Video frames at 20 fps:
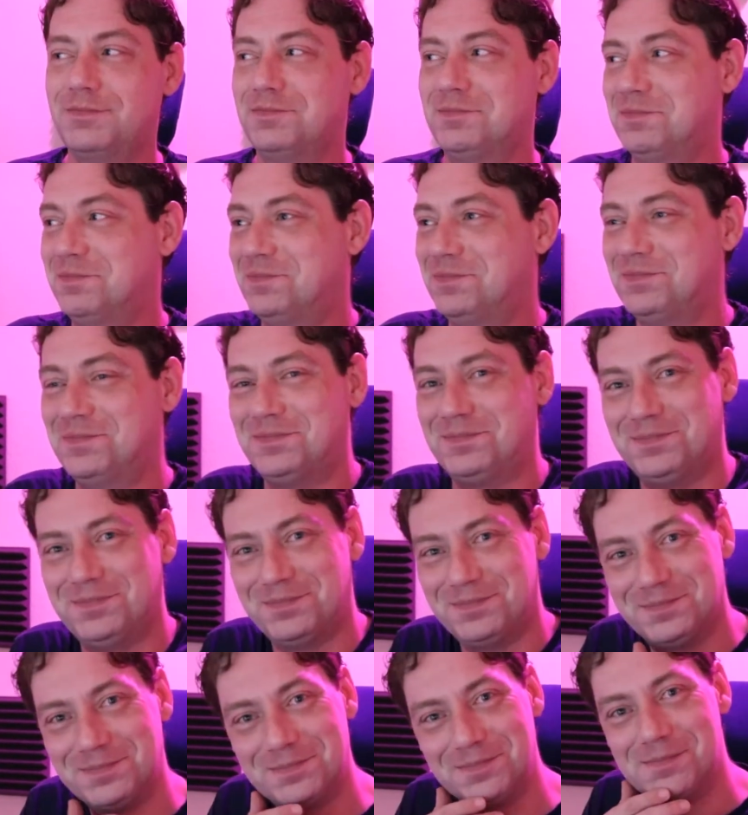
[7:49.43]

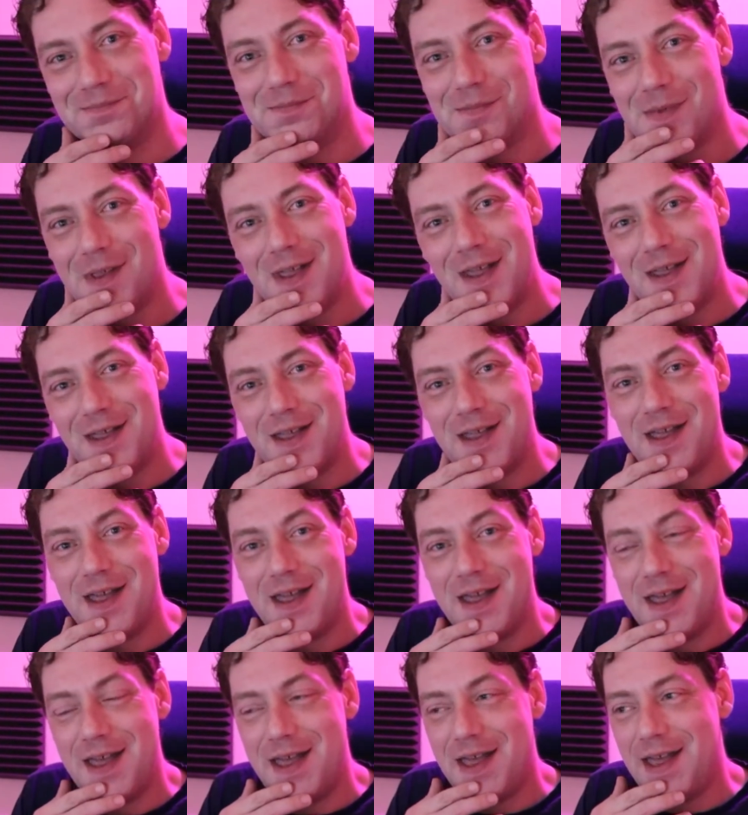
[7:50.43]

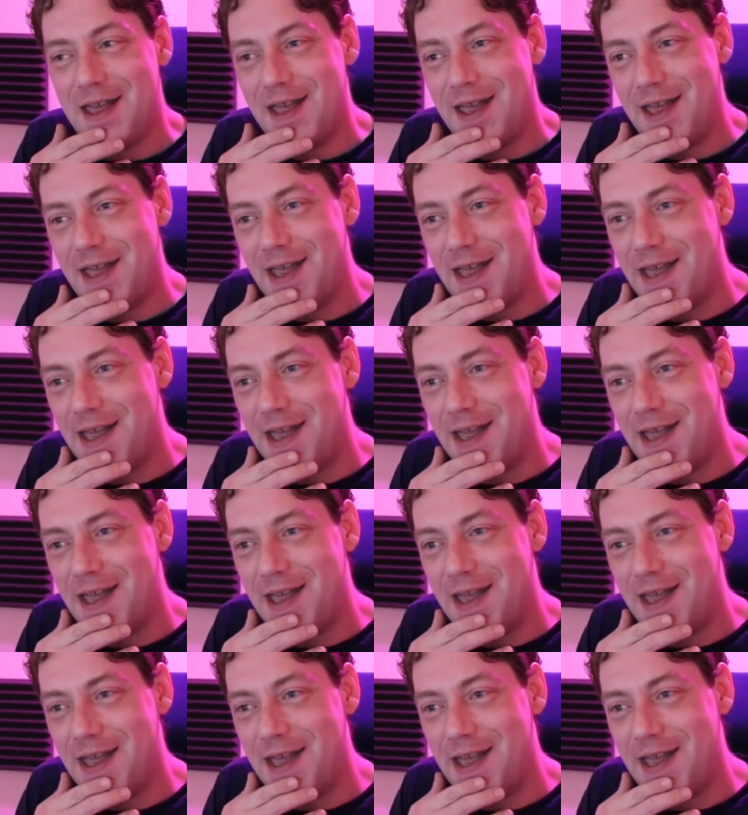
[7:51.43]
(no one is talking)